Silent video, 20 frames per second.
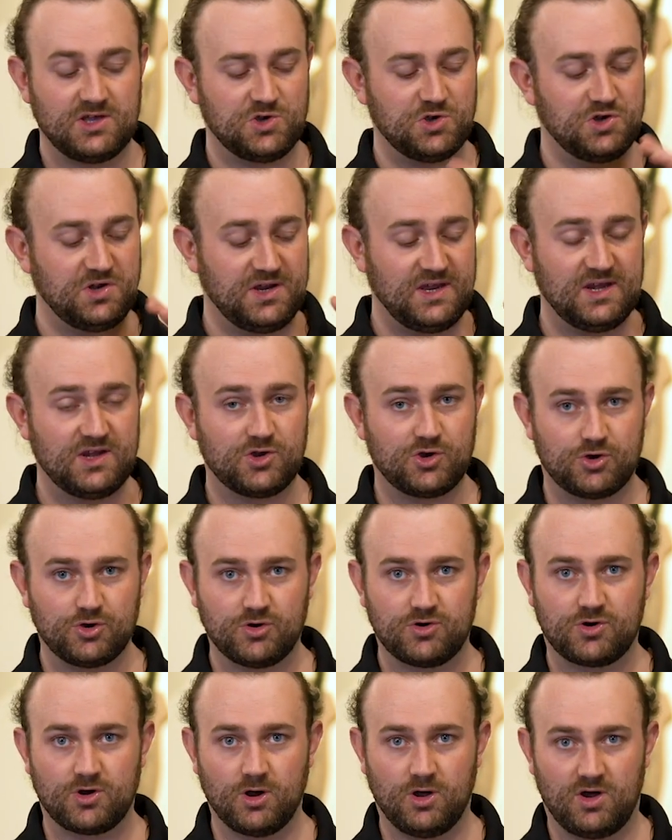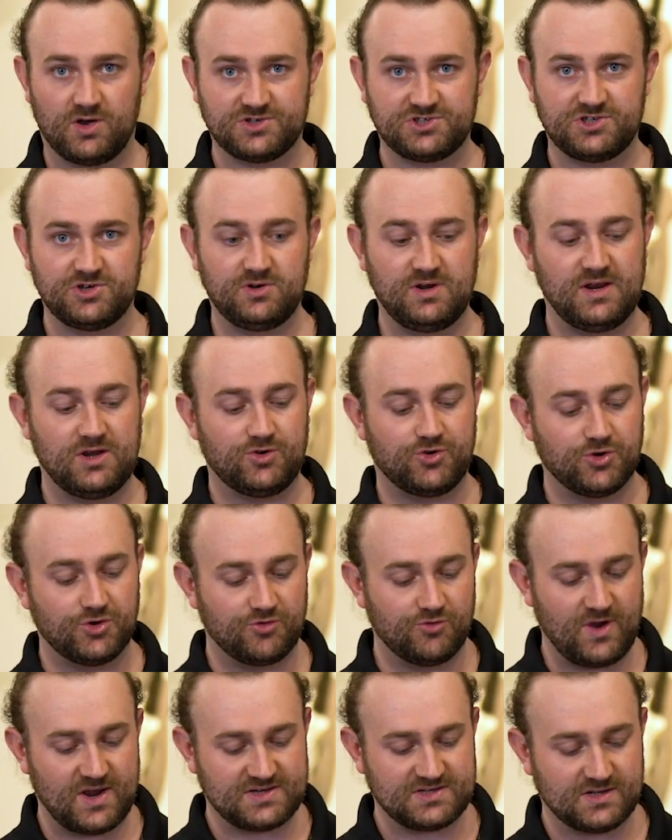You need good glass, you need good
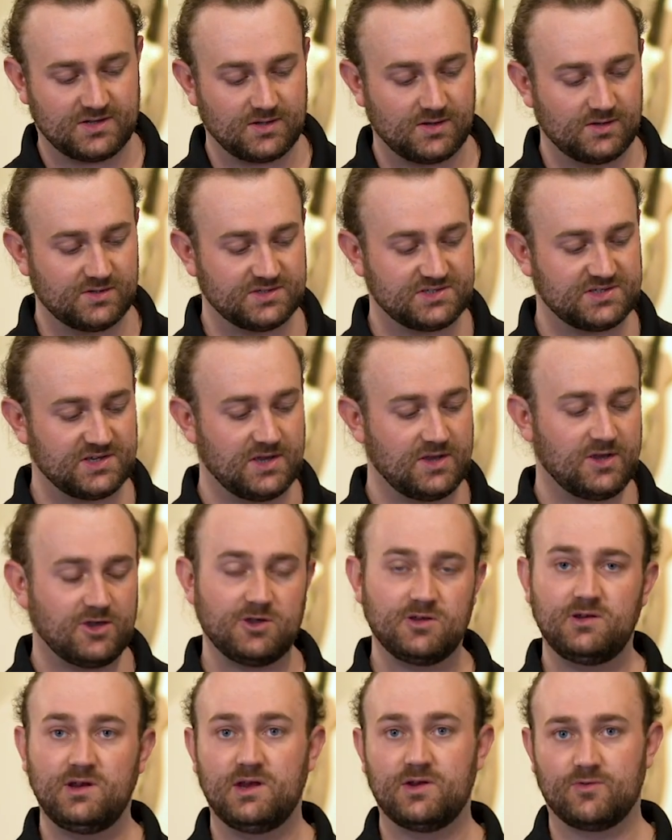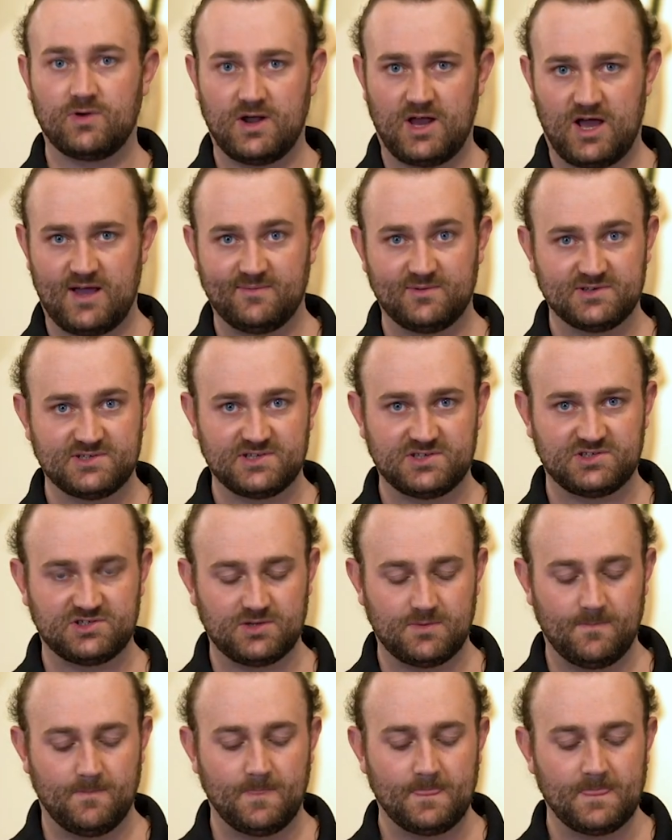reticles, you need a reliable system.